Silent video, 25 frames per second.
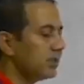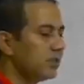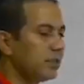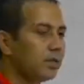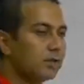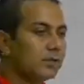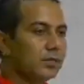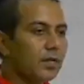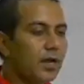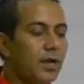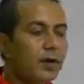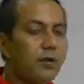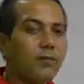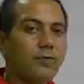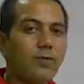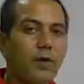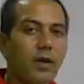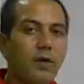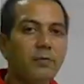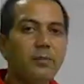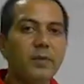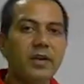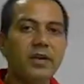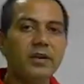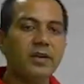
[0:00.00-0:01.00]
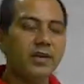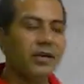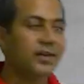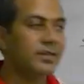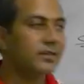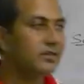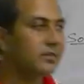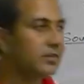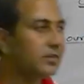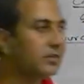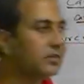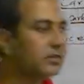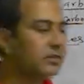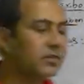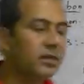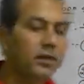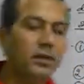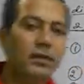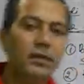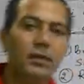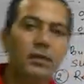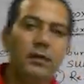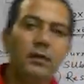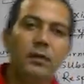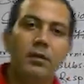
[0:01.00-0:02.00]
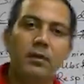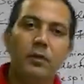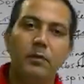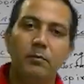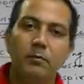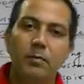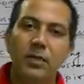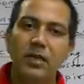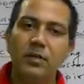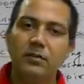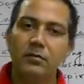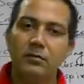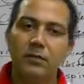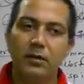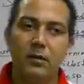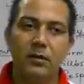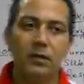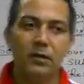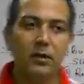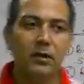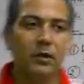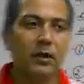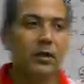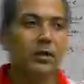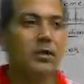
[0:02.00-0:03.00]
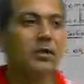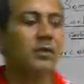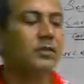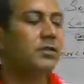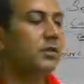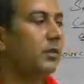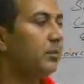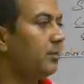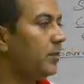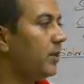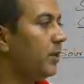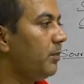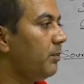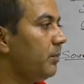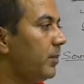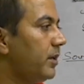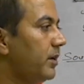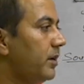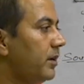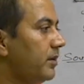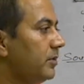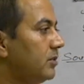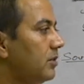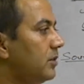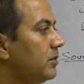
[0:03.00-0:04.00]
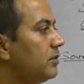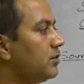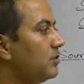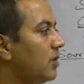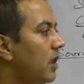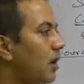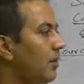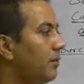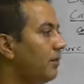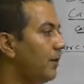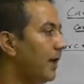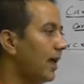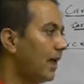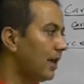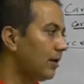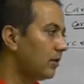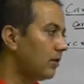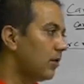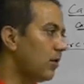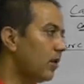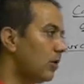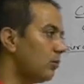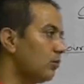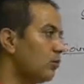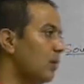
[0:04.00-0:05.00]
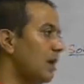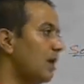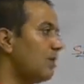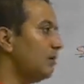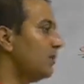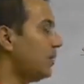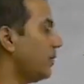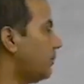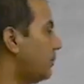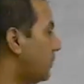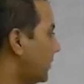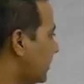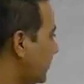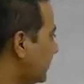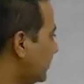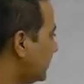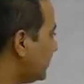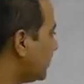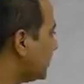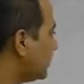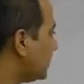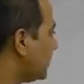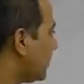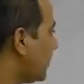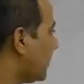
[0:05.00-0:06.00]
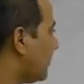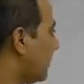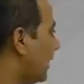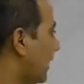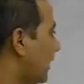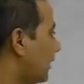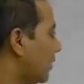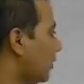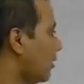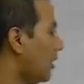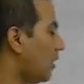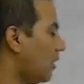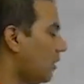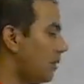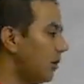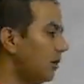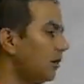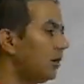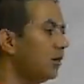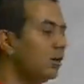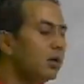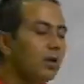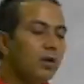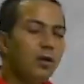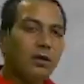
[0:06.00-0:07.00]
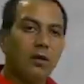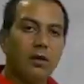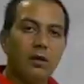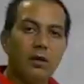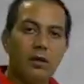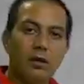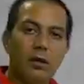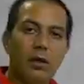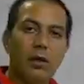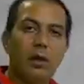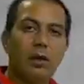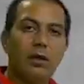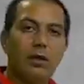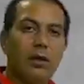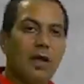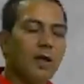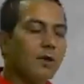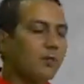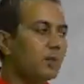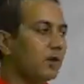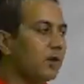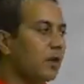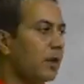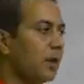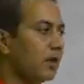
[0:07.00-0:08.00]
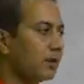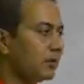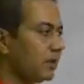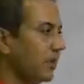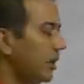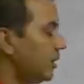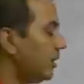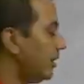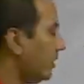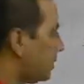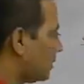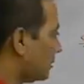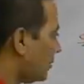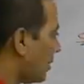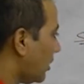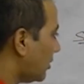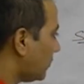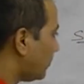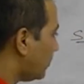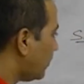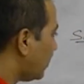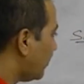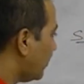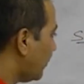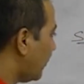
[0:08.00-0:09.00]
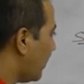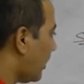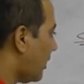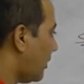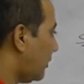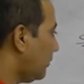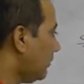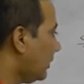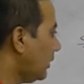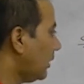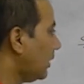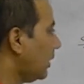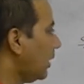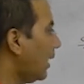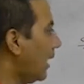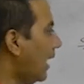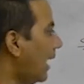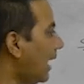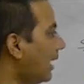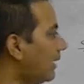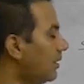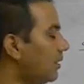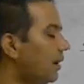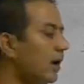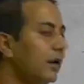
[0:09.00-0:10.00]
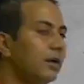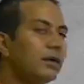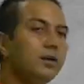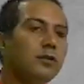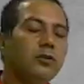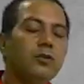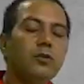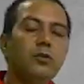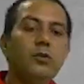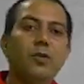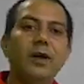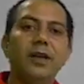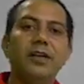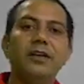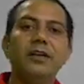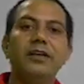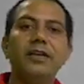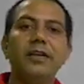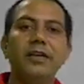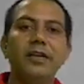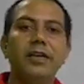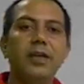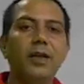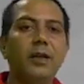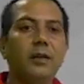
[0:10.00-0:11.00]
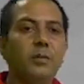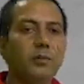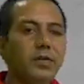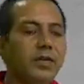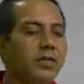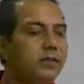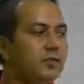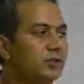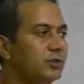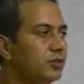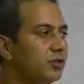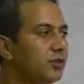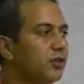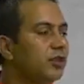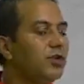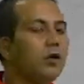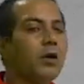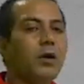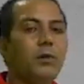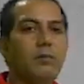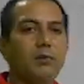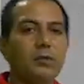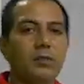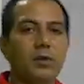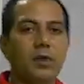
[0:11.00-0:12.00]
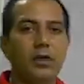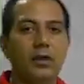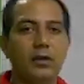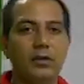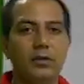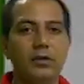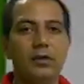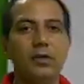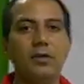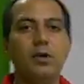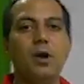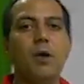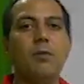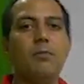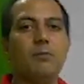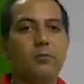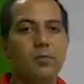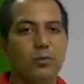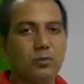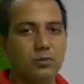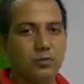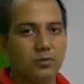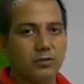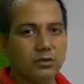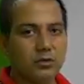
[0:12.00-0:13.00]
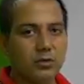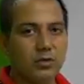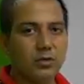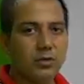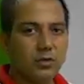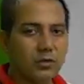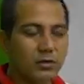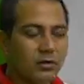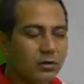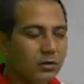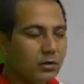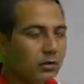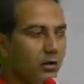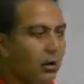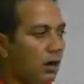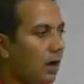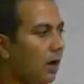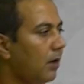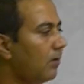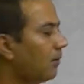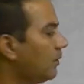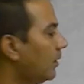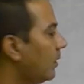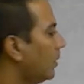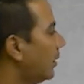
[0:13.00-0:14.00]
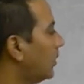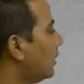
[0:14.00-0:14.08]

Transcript: is that fermentations means it is the preparations of alcohol. While preparations of alcohol, carbon dioxide is also formed, and the another one decay means decomposed of